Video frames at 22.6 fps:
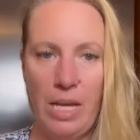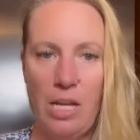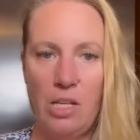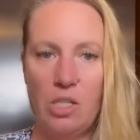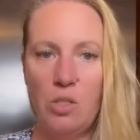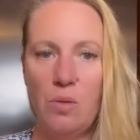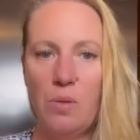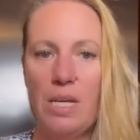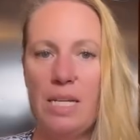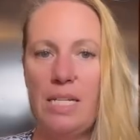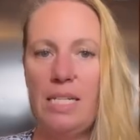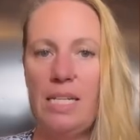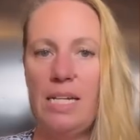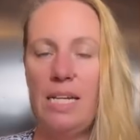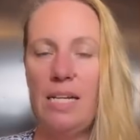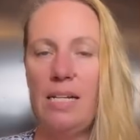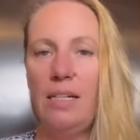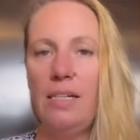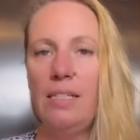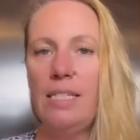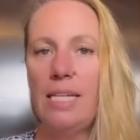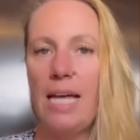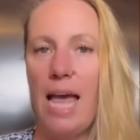So the
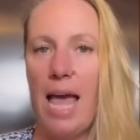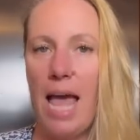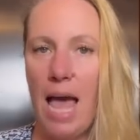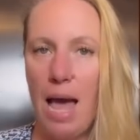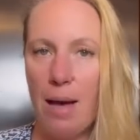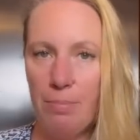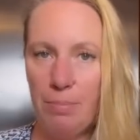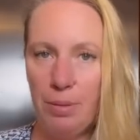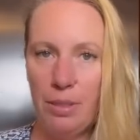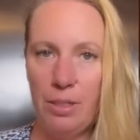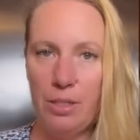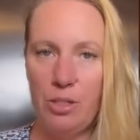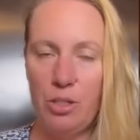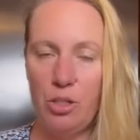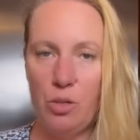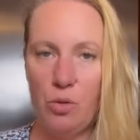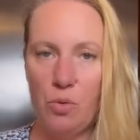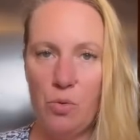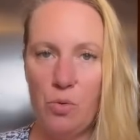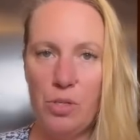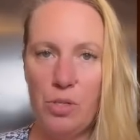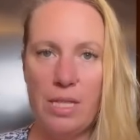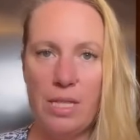tilt
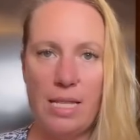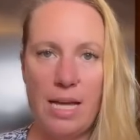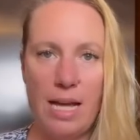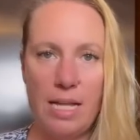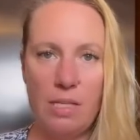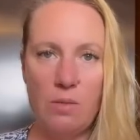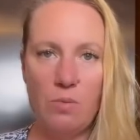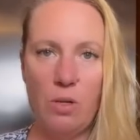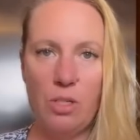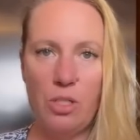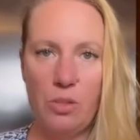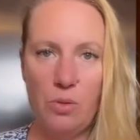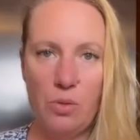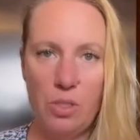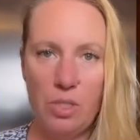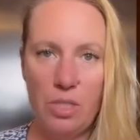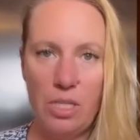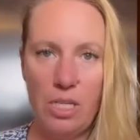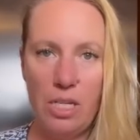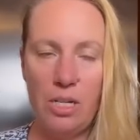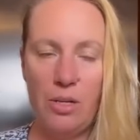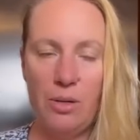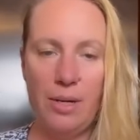amplitude, and that's what you
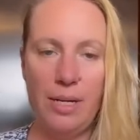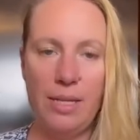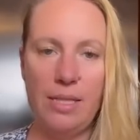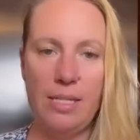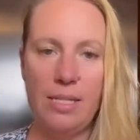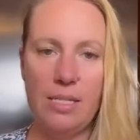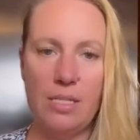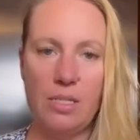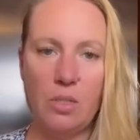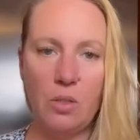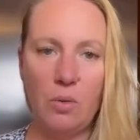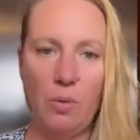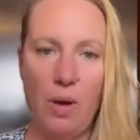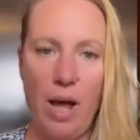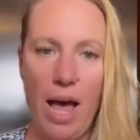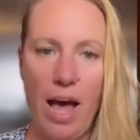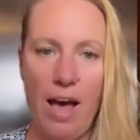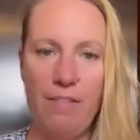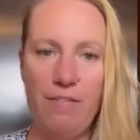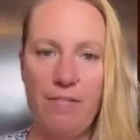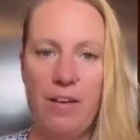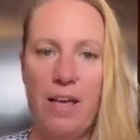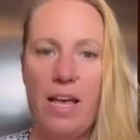see here in this
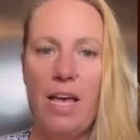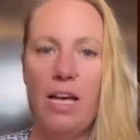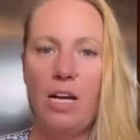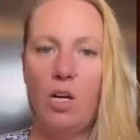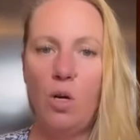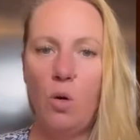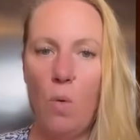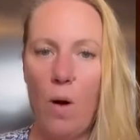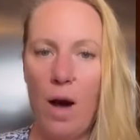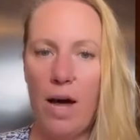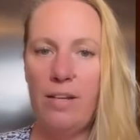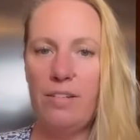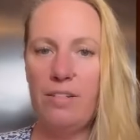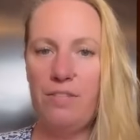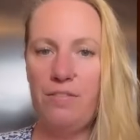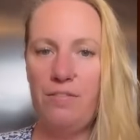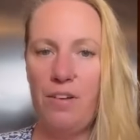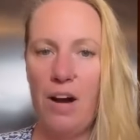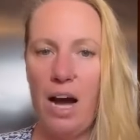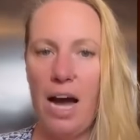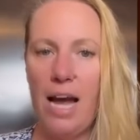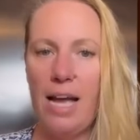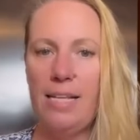graph,
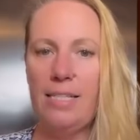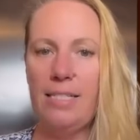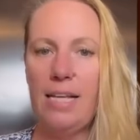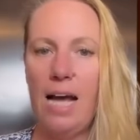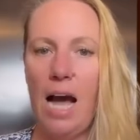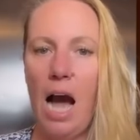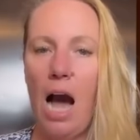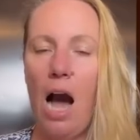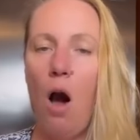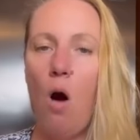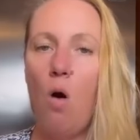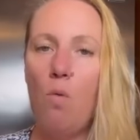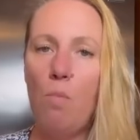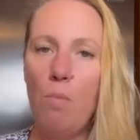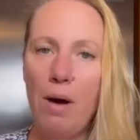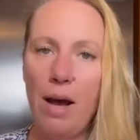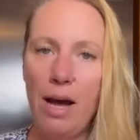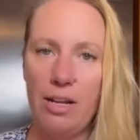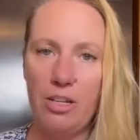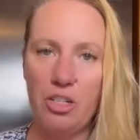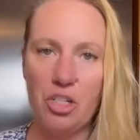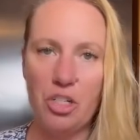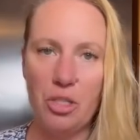quantifies how
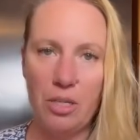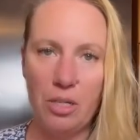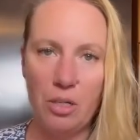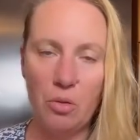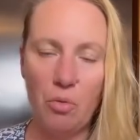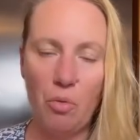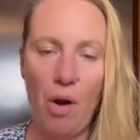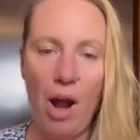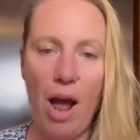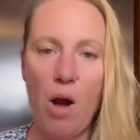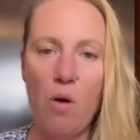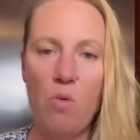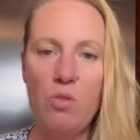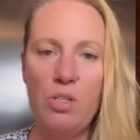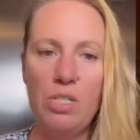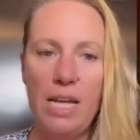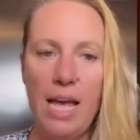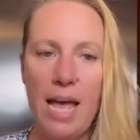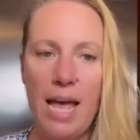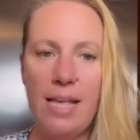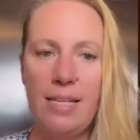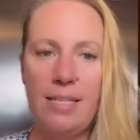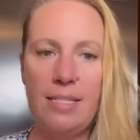much the ground
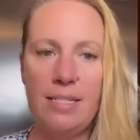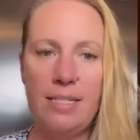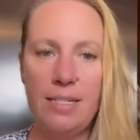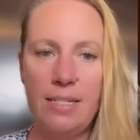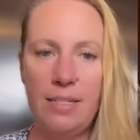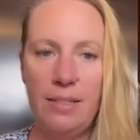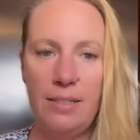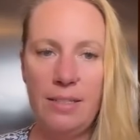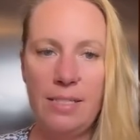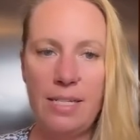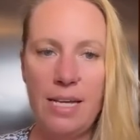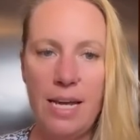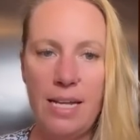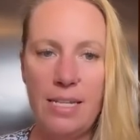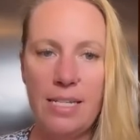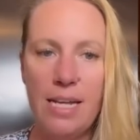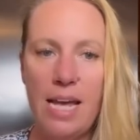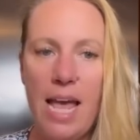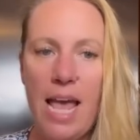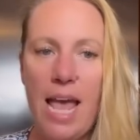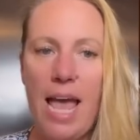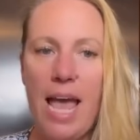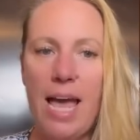has tilted,
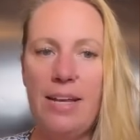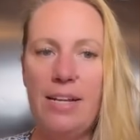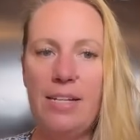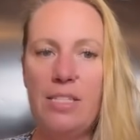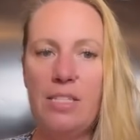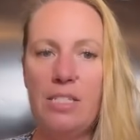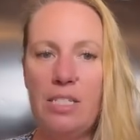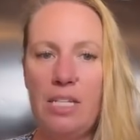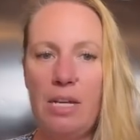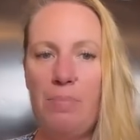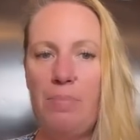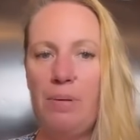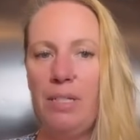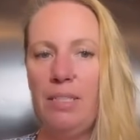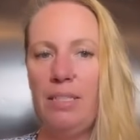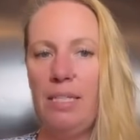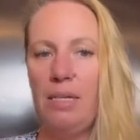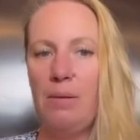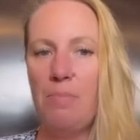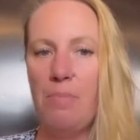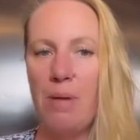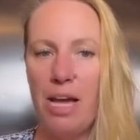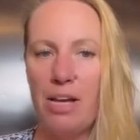and it's
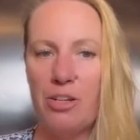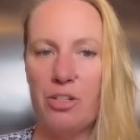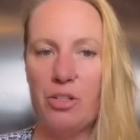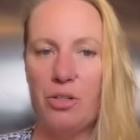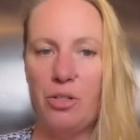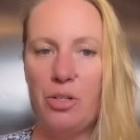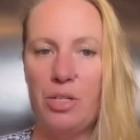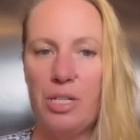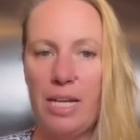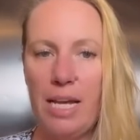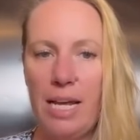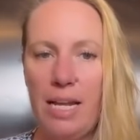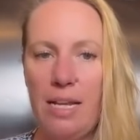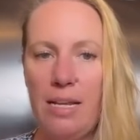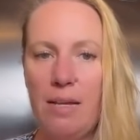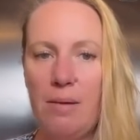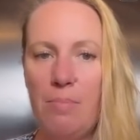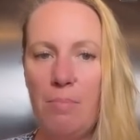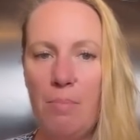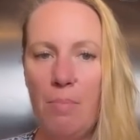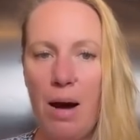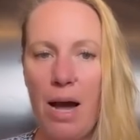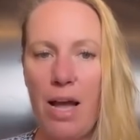typically measured in
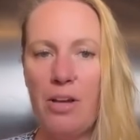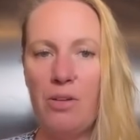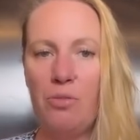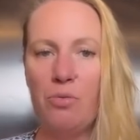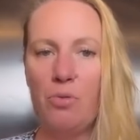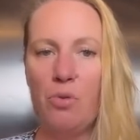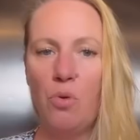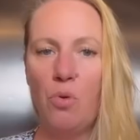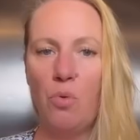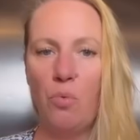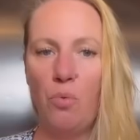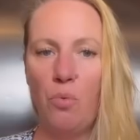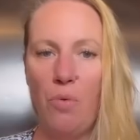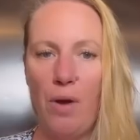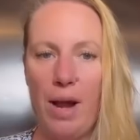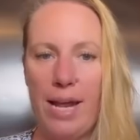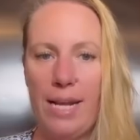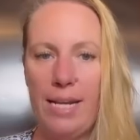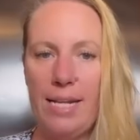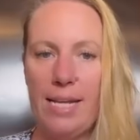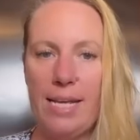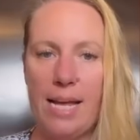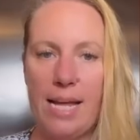
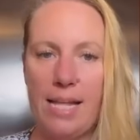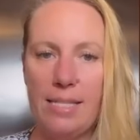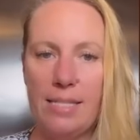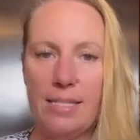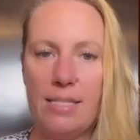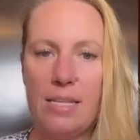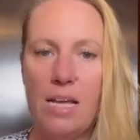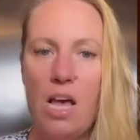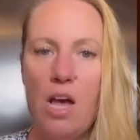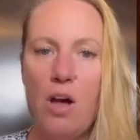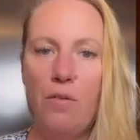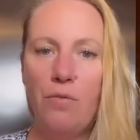microradians.